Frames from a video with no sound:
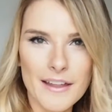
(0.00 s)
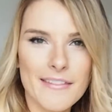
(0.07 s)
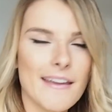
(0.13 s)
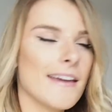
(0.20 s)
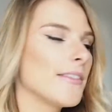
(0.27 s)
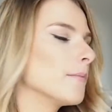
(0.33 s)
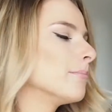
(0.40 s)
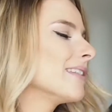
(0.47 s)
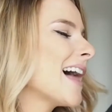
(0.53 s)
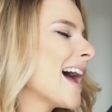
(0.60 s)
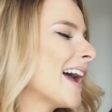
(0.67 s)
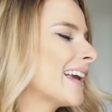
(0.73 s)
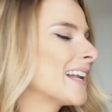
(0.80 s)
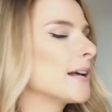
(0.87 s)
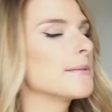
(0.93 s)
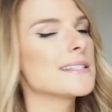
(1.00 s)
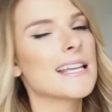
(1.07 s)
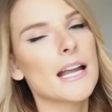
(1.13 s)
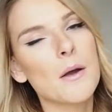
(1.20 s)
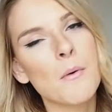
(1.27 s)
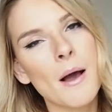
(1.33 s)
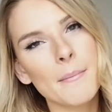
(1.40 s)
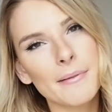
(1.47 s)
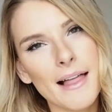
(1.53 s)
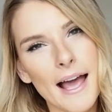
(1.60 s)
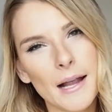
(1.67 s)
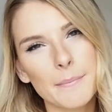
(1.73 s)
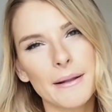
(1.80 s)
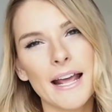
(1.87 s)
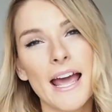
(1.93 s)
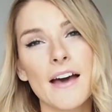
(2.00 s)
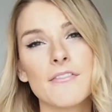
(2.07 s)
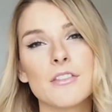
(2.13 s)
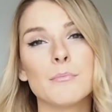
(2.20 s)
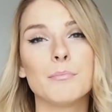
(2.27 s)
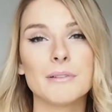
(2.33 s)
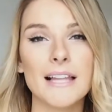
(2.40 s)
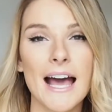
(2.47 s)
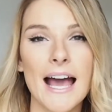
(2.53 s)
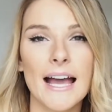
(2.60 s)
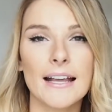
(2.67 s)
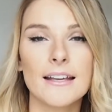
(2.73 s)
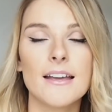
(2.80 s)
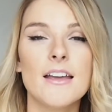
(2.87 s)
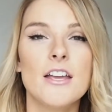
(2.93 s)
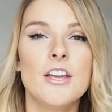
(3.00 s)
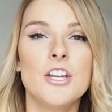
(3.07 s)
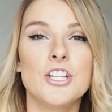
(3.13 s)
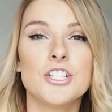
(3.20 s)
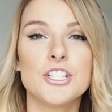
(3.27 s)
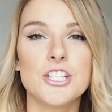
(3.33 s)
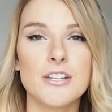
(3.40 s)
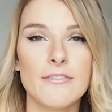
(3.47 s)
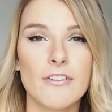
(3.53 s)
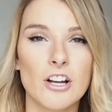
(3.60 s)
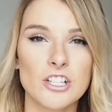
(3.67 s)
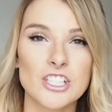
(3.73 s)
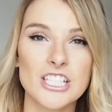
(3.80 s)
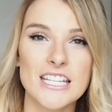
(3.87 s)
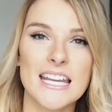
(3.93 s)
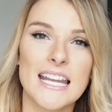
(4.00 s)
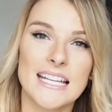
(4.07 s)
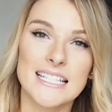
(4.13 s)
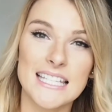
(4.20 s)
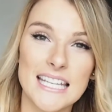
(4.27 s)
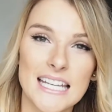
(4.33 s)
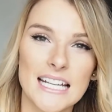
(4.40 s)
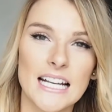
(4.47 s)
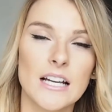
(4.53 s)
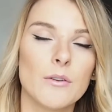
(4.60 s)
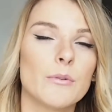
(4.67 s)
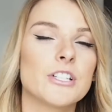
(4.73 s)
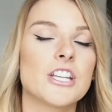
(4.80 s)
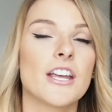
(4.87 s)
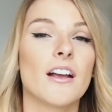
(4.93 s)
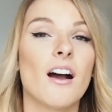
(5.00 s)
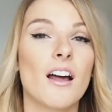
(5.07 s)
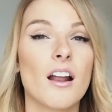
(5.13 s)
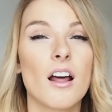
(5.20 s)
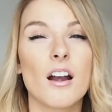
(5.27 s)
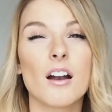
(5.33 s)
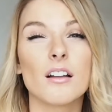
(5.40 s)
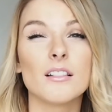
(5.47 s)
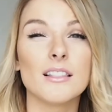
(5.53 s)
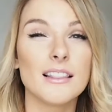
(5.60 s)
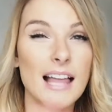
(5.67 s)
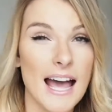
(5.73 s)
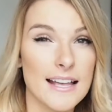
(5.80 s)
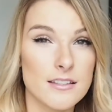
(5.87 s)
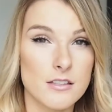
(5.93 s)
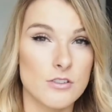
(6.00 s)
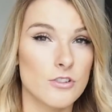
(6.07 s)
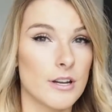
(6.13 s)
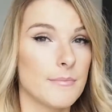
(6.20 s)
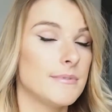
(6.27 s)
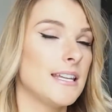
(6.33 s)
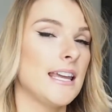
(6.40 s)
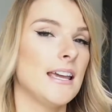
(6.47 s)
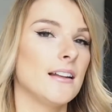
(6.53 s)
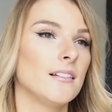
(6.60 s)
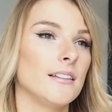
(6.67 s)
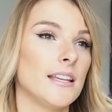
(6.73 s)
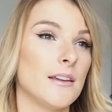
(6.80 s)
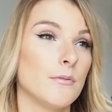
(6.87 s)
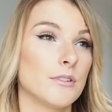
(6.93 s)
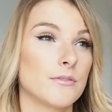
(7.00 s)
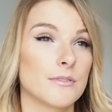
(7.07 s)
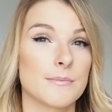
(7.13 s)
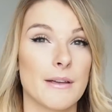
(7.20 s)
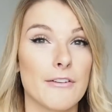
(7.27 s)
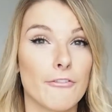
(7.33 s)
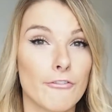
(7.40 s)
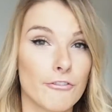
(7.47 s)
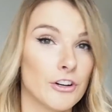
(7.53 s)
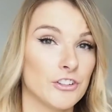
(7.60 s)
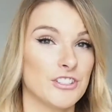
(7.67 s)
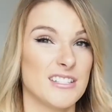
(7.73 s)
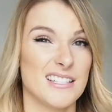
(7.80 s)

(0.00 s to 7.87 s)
And they had the black and I was like, I want black, but I have the black Givenchy Antigone, which I got on our last trip to Italy, which was my first